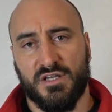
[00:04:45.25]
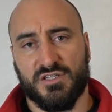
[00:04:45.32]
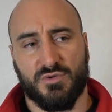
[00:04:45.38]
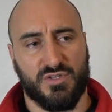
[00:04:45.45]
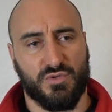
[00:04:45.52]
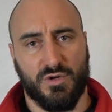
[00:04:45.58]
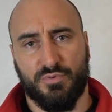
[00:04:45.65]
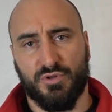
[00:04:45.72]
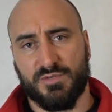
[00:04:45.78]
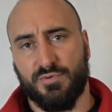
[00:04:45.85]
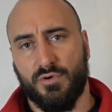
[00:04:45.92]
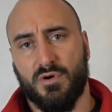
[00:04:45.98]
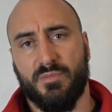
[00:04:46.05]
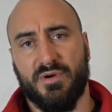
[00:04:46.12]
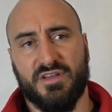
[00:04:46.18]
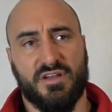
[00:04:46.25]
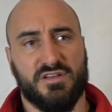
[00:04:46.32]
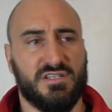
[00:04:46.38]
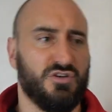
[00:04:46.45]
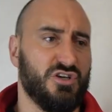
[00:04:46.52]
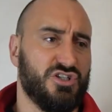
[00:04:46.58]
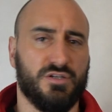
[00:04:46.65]
So I don't want to put this program out here
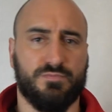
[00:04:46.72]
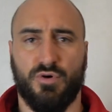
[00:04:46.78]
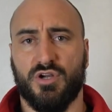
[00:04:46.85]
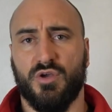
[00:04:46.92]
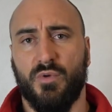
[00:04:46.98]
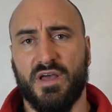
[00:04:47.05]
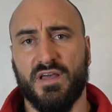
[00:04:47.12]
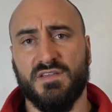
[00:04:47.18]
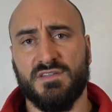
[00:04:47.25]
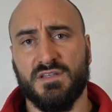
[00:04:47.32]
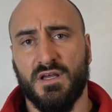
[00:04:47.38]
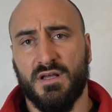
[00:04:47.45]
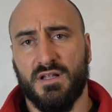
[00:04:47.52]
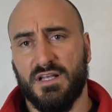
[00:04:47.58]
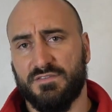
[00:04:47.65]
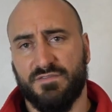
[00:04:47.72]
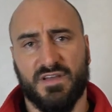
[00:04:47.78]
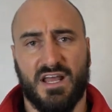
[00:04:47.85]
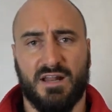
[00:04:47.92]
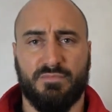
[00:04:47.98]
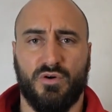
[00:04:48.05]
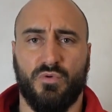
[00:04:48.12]
and say, look, it's just body weight. Let's
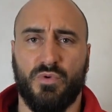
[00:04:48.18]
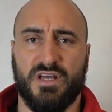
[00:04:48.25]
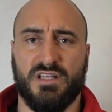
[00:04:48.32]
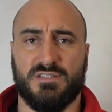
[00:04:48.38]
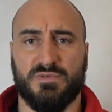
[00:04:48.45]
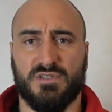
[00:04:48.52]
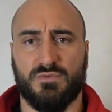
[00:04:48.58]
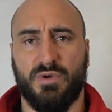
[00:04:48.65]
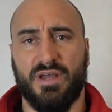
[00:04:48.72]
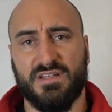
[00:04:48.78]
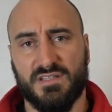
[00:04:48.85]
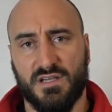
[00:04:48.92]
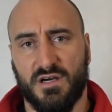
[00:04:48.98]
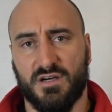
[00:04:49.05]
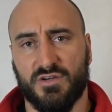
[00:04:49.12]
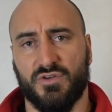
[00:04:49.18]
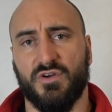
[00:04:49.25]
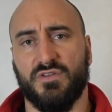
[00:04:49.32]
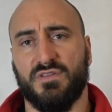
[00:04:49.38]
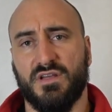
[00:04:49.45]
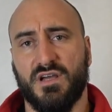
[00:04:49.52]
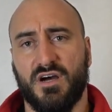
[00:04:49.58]
forget about weights, because weights are
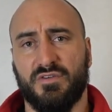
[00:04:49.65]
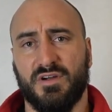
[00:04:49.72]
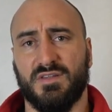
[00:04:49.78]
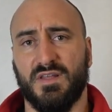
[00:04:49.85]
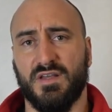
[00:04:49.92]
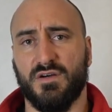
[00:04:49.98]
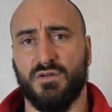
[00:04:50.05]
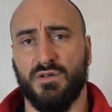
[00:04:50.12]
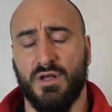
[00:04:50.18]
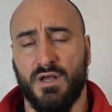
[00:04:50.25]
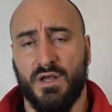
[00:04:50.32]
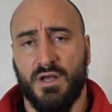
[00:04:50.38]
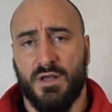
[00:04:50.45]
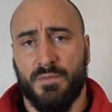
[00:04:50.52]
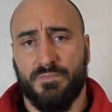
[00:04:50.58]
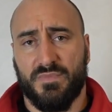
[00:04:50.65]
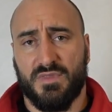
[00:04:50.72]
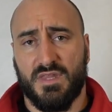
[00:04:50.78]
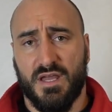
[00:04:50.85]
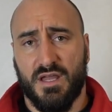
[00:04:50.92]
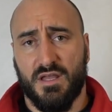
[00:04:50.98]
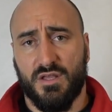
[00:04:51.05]
good. They are ideal.
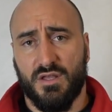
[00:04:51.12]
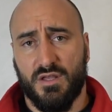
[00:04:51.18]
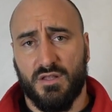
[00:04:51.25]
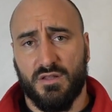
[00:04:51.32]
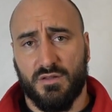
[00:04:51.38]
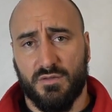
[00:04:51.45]
They